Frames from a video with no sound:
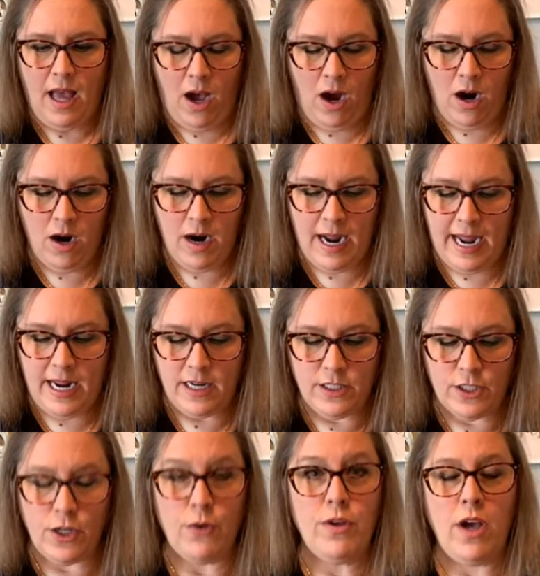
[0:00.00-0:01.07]
All right.
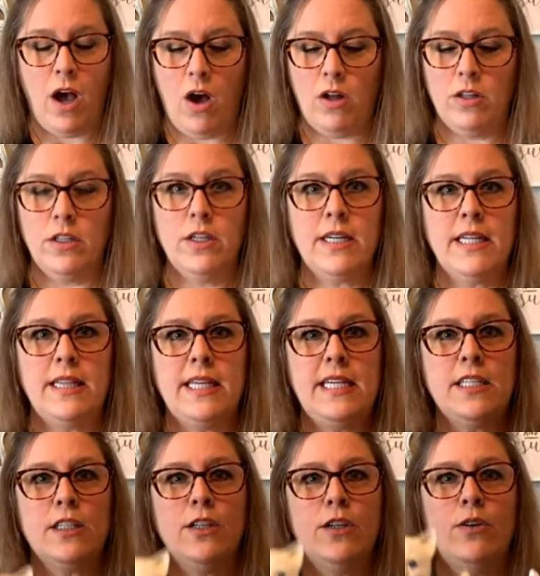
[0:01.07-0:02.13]
So, y'all, look at
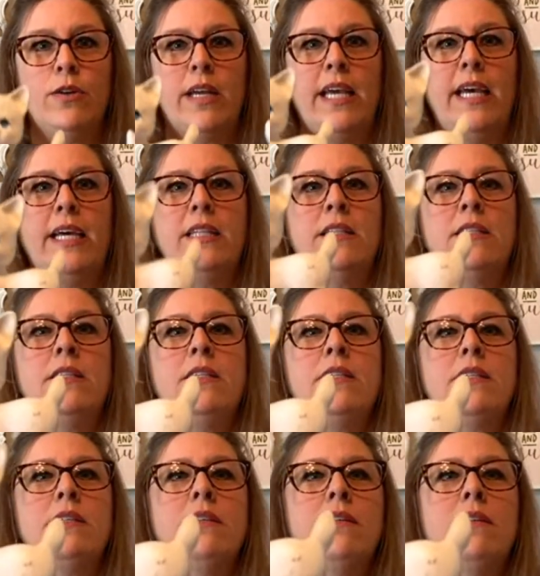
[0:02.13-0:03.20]
these little
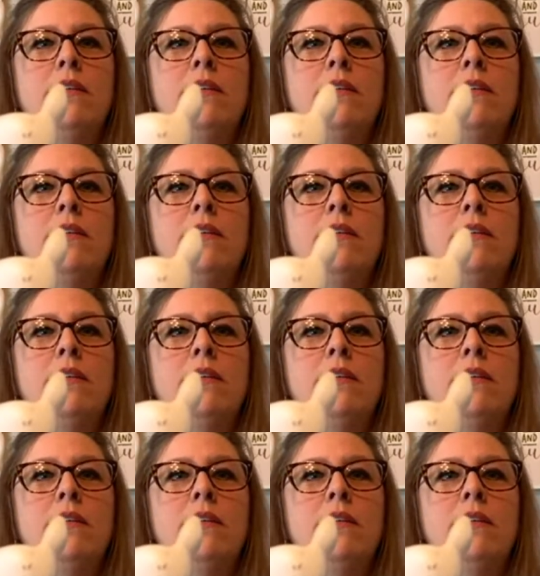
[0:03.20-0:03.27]
kittens.